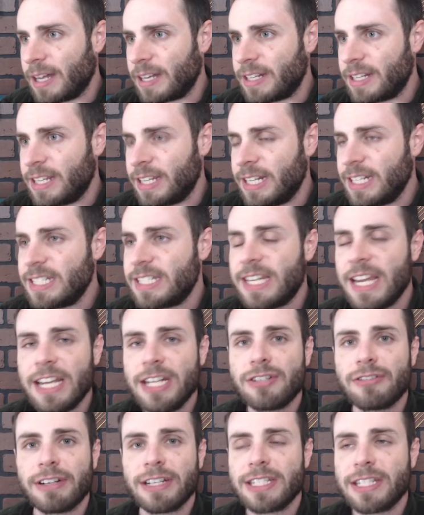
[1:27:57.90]
it is
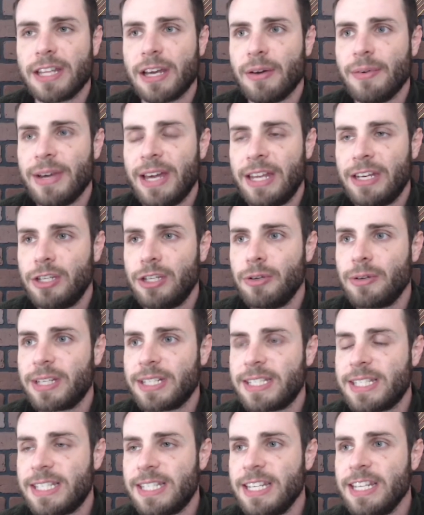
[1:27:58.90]
dangerous, though, and you can
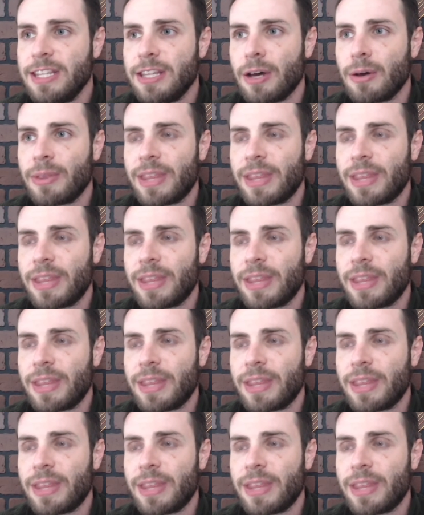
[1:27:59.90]
see, though,